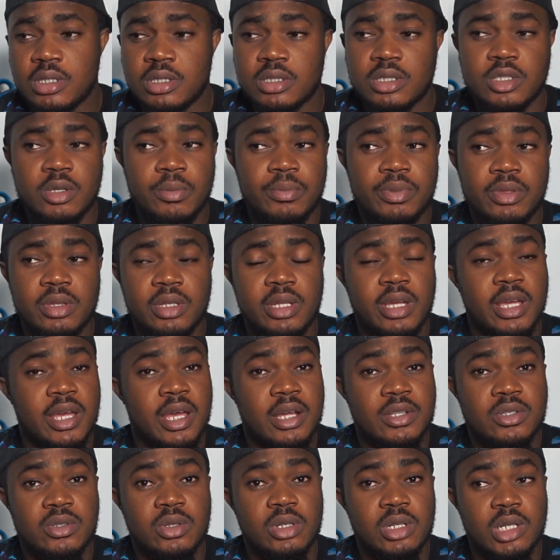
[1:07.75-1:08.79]
is something I
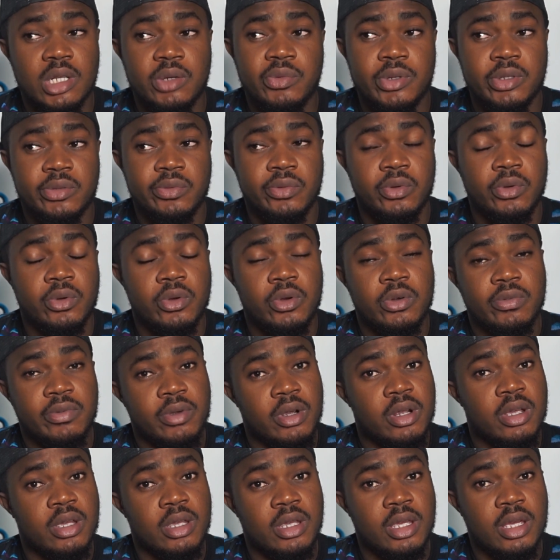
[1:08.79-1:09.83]
had to live with for
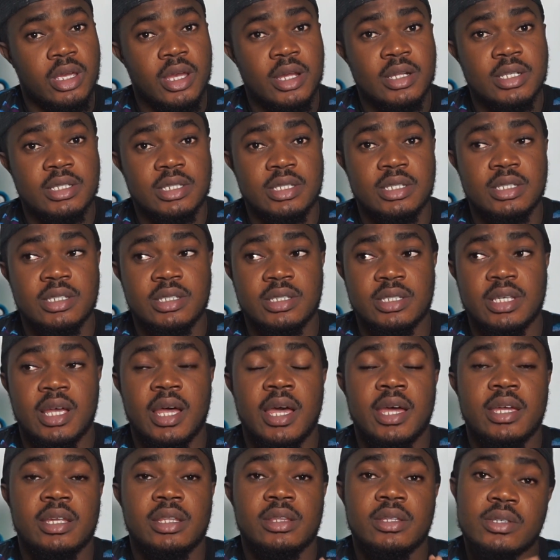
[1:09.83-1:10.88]
over a year, and since
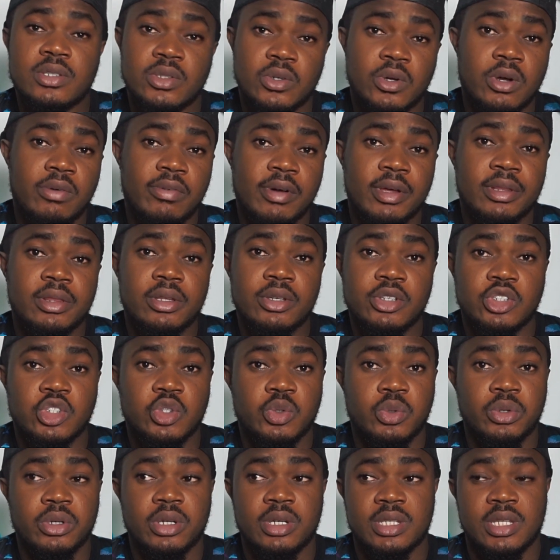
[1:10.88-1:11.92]
I discovered this
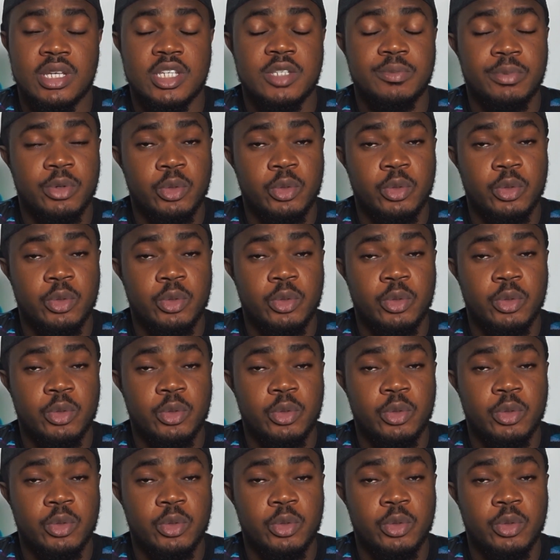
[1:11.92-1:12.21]
trick, it has